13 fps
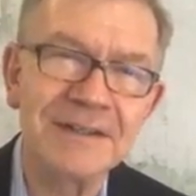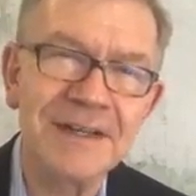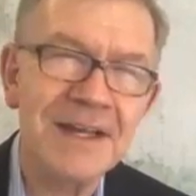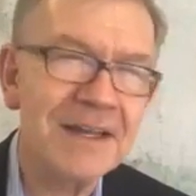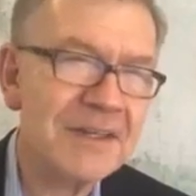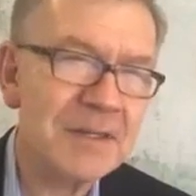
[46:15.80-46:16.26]

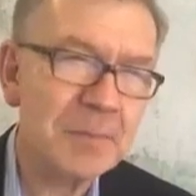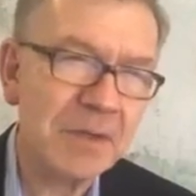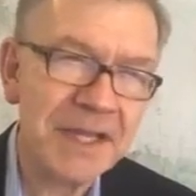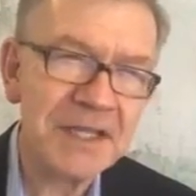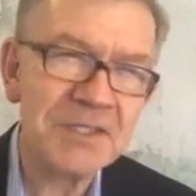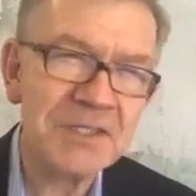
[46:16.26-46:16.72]
than a
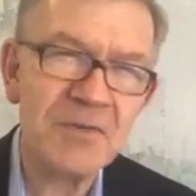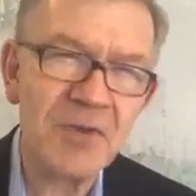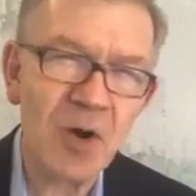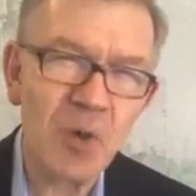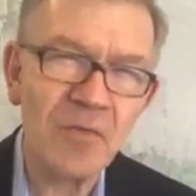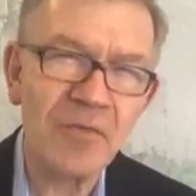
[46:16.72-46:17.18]
place
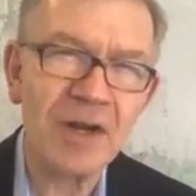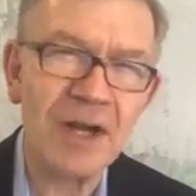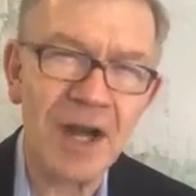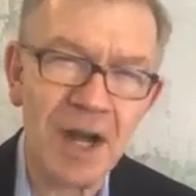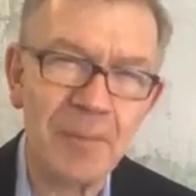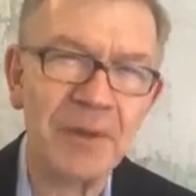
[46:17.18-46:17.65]
of
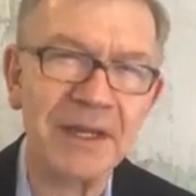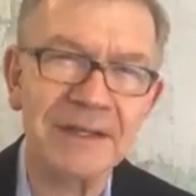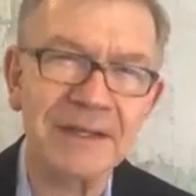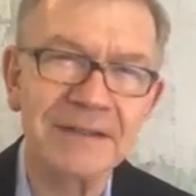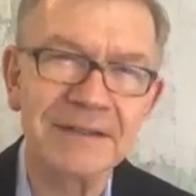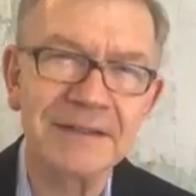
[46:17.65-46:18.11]
overcoming
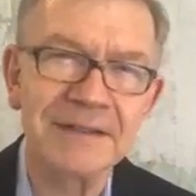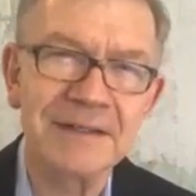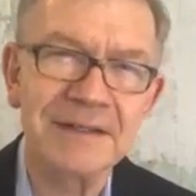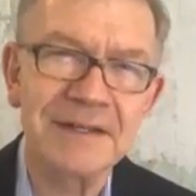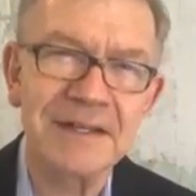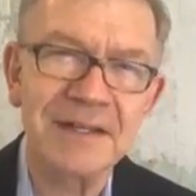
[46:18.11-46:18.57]

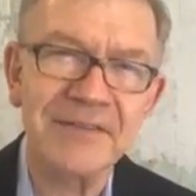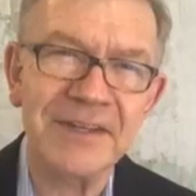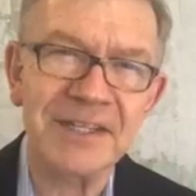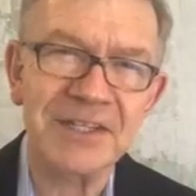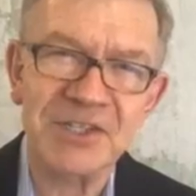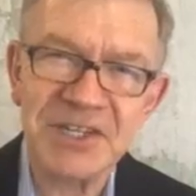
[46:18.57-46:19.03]
the
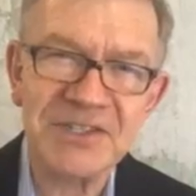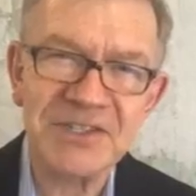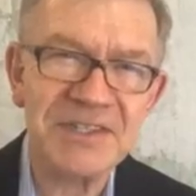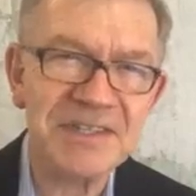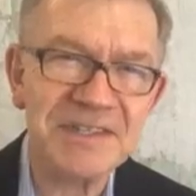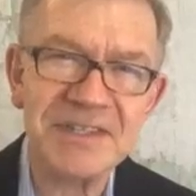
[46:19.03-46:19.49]

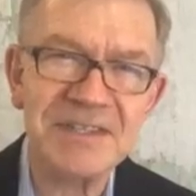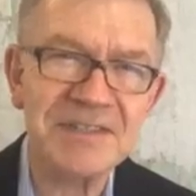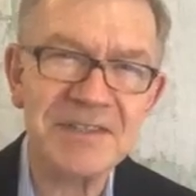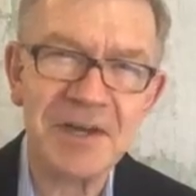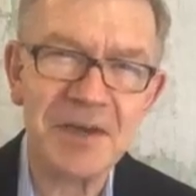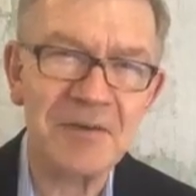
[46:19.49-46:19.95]

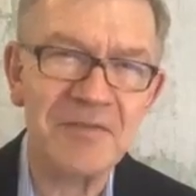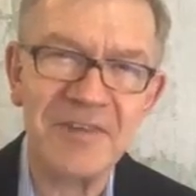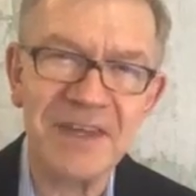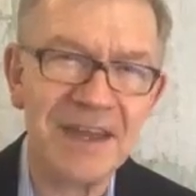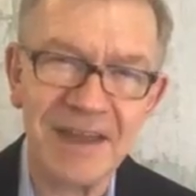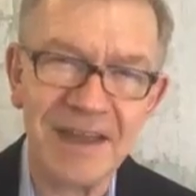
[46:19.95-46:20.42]
injustices of
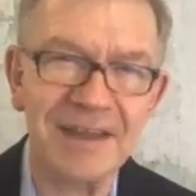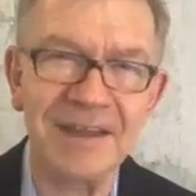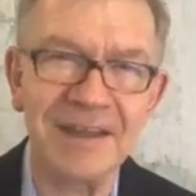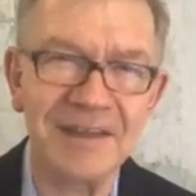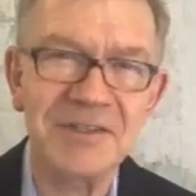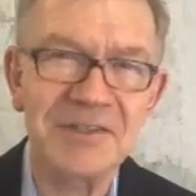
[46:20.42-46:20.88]
the
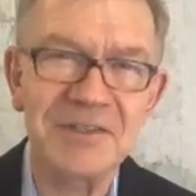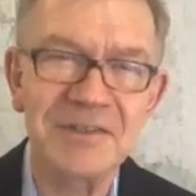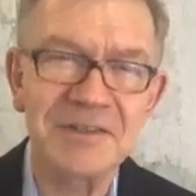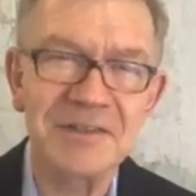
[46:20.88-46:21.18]
age,